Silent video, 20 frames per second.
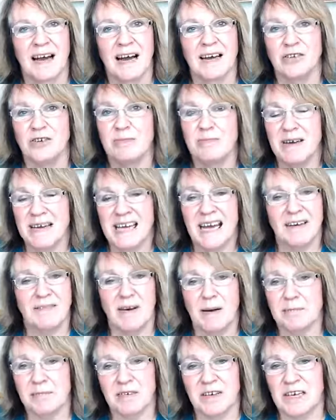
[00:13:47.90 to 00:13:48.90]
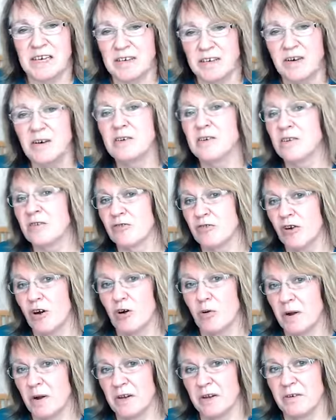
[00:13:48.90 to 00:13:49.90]
you may have absolutely no
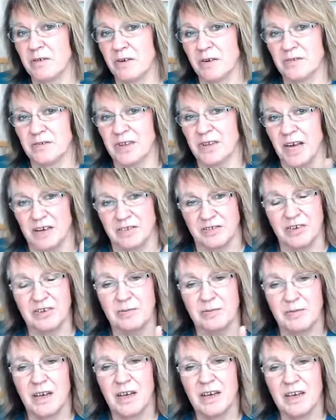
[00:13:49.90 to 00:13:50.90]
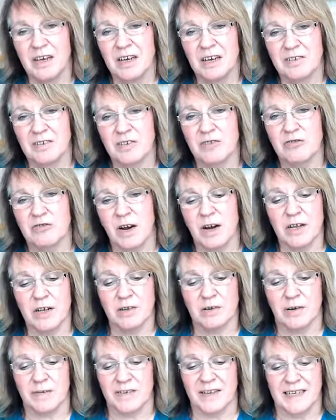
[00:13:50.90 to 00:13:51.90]
control when you're on stage. Just try
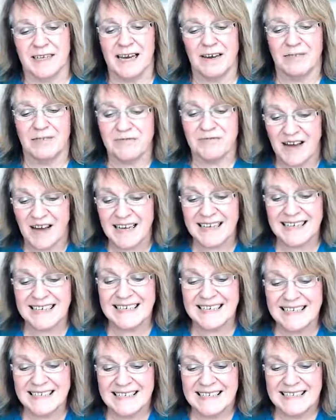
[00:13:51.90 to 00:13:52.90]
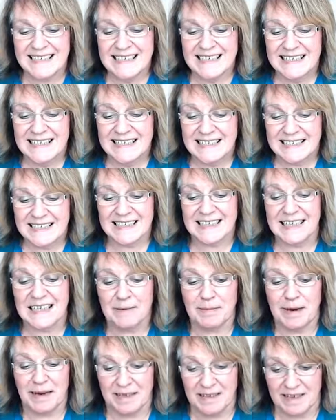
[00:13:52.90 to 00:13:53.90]
to do everything. Now, finally,
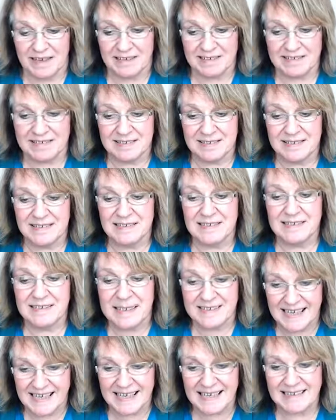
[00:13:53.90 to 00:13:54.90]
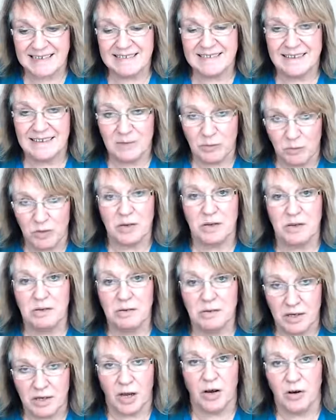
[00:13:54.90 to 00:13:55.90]
think about this. Things
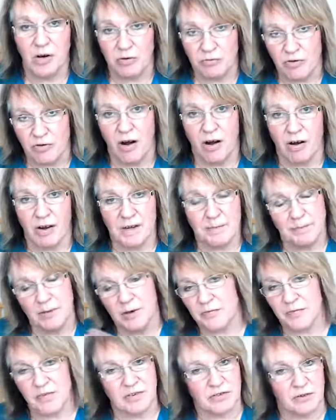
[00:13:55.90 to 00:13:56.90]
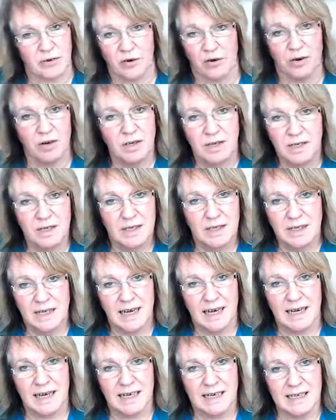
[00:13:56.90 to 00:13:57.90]
will go wrong. At Murphy's Law,
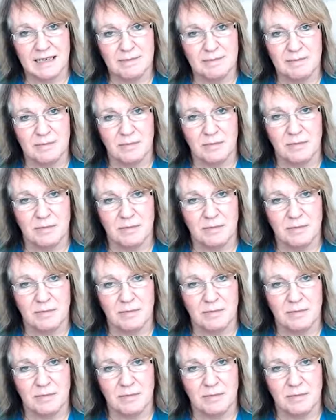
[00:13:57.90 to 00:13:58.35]
there